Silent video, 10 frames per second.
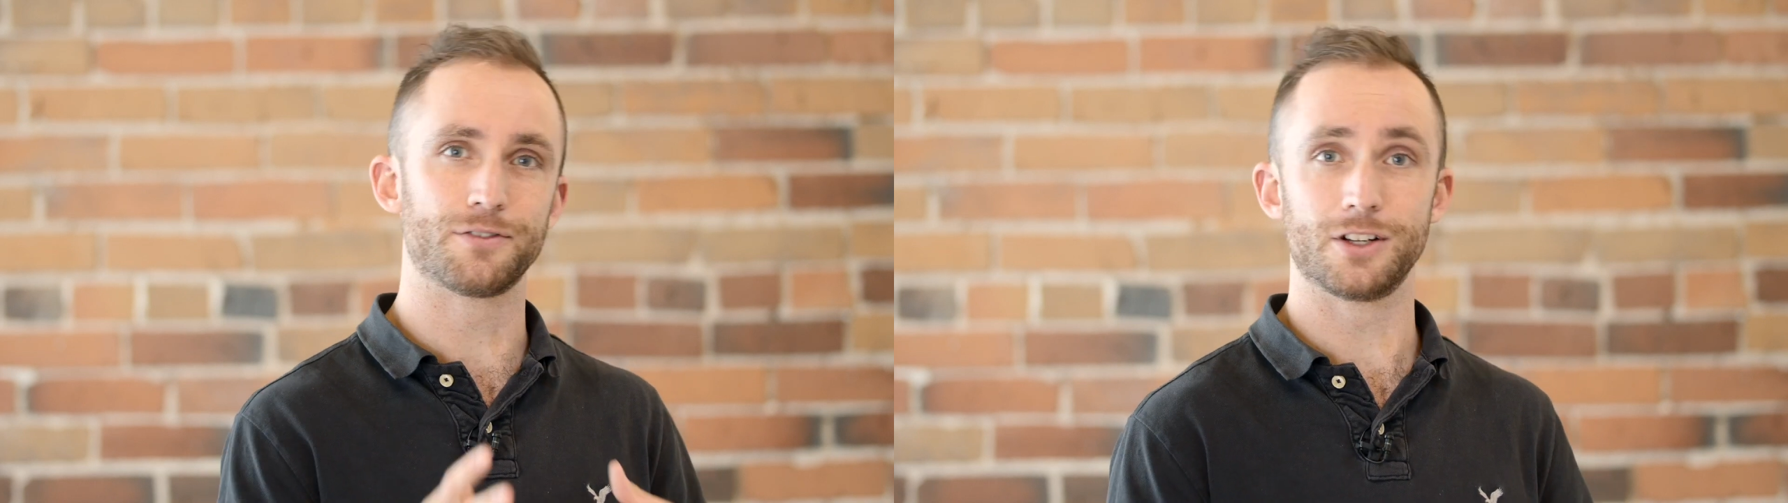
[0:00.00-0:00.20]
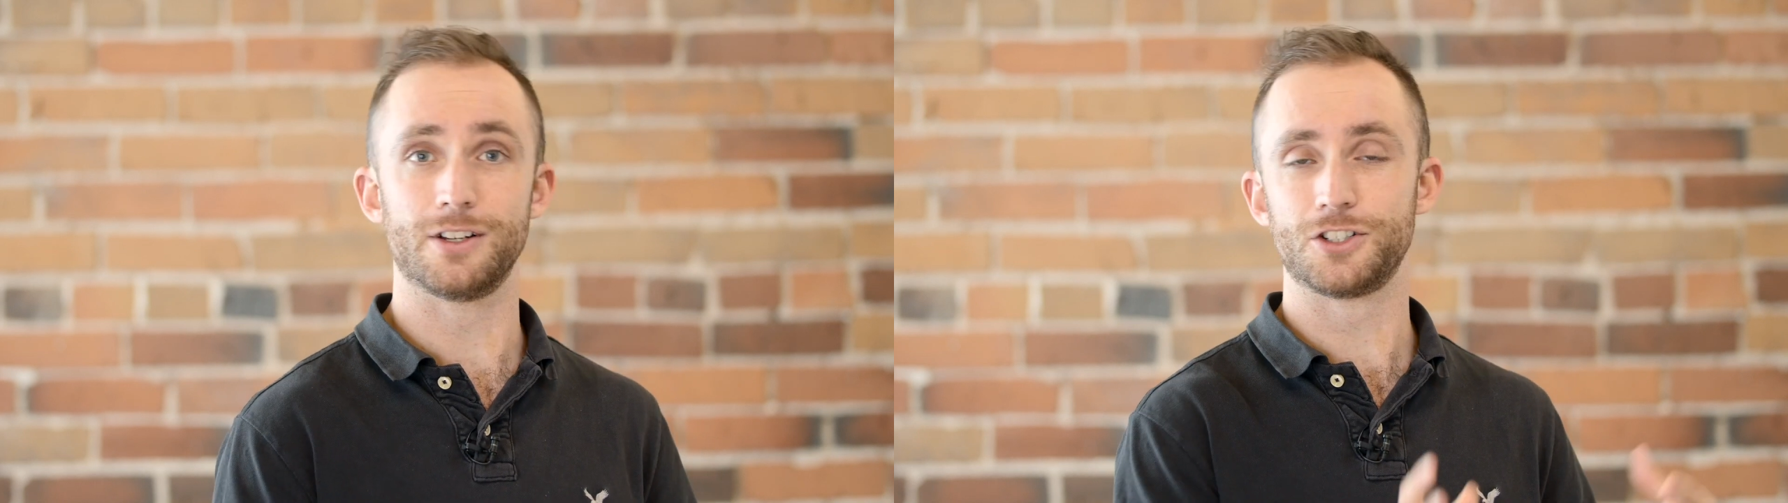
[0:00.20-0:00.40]

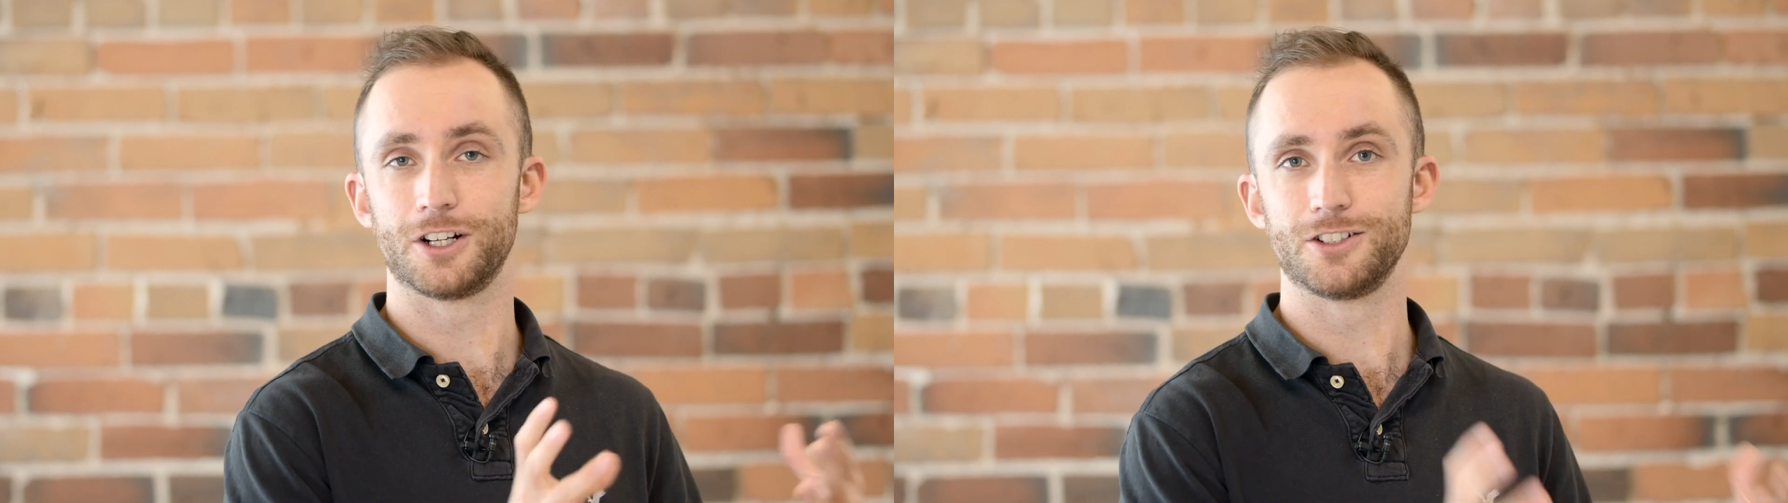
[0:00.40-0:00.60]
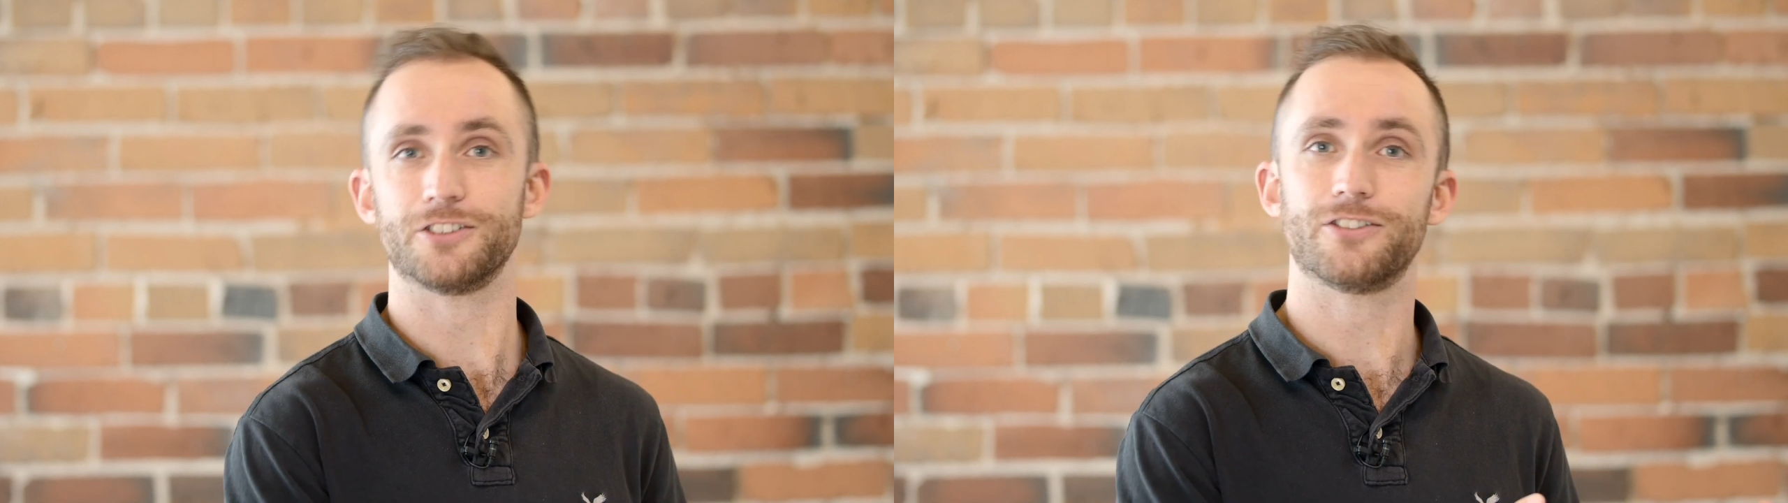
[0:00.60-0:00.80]
for you to
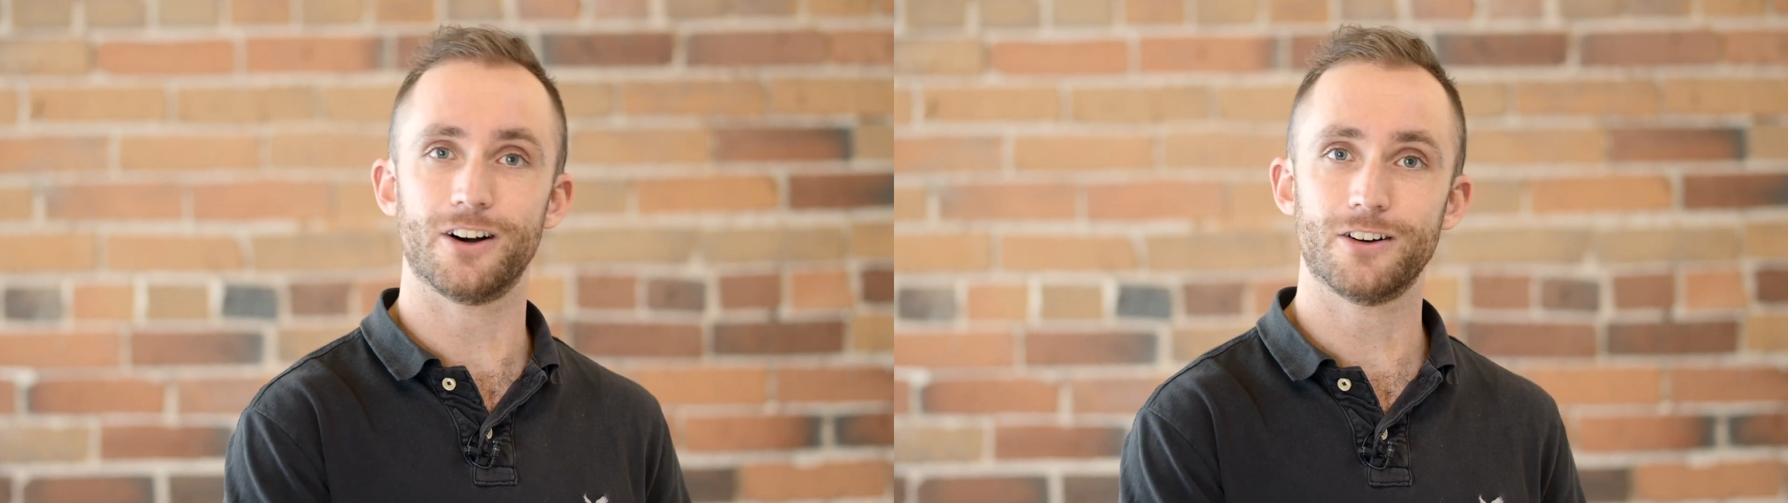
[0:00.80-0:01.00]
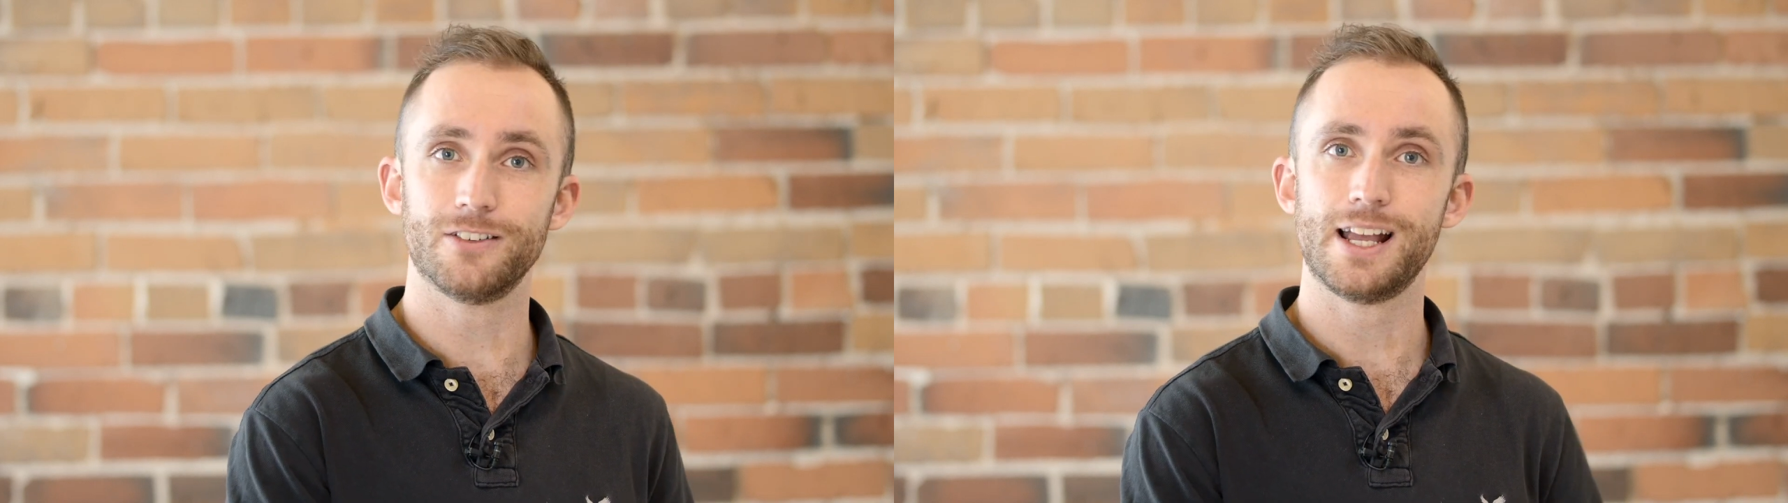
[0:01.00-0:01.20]
charge your
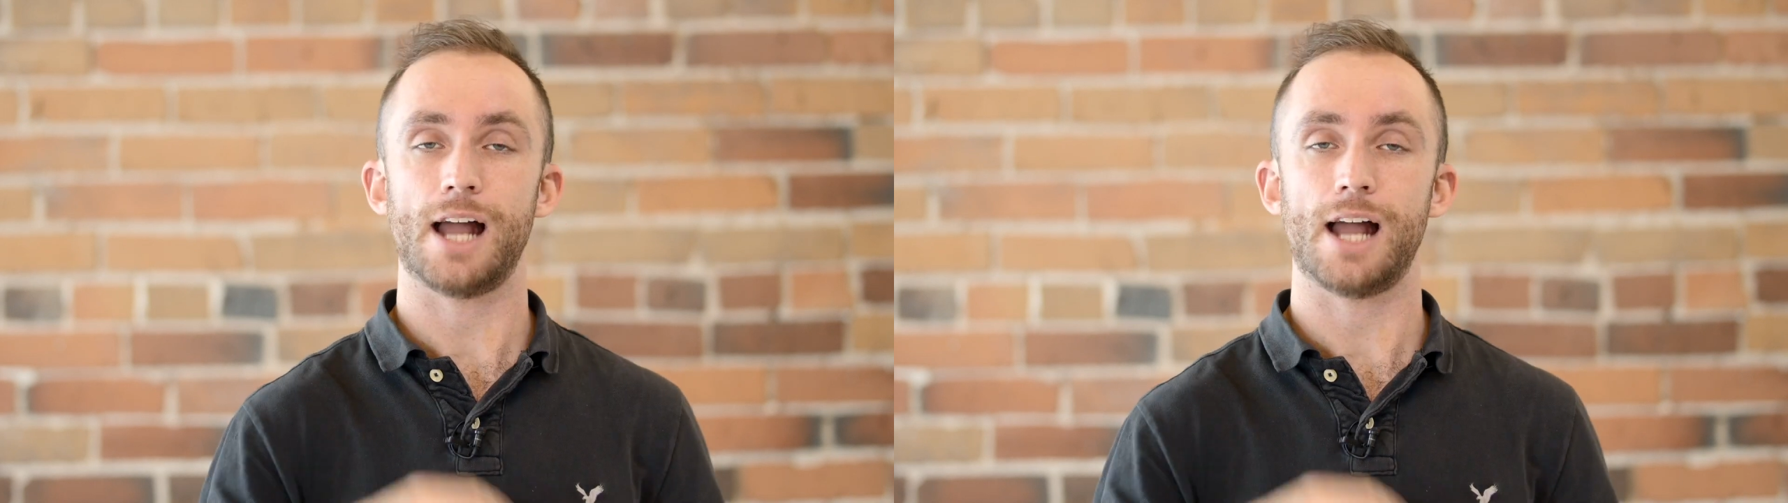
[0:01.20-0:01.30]
phone,